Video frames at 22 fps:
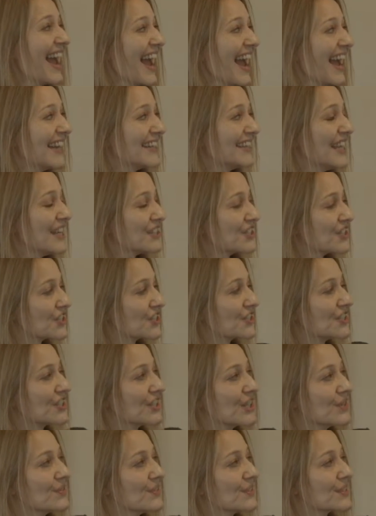And just to
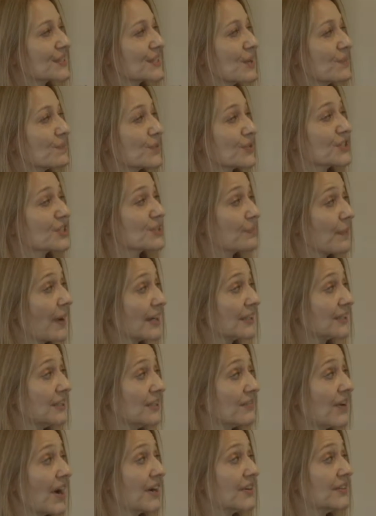give you some
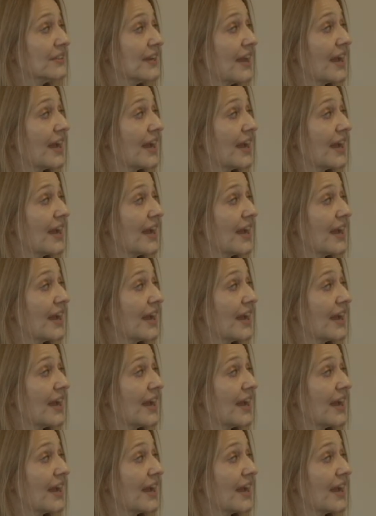perspective, our